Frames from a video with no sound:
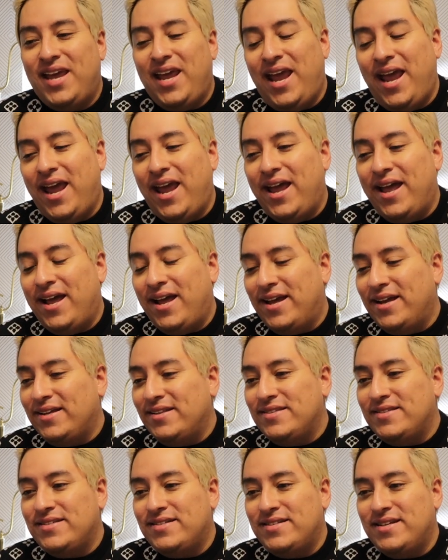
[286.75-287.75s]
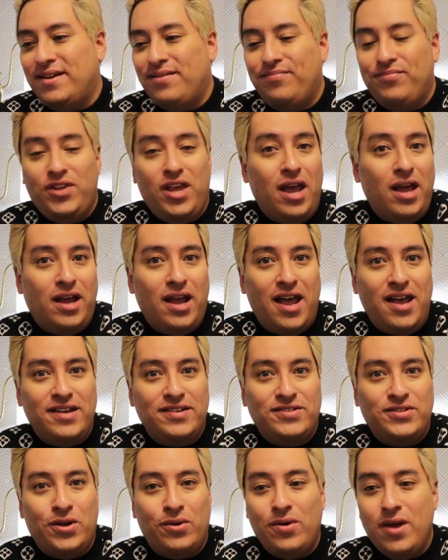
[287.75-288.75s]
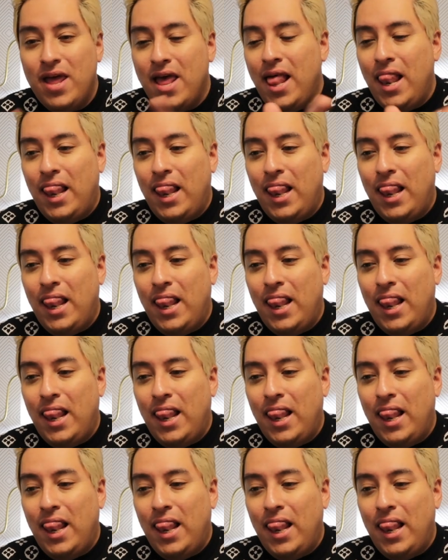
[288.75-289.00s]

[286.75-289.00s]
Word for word: And yeah, guys, so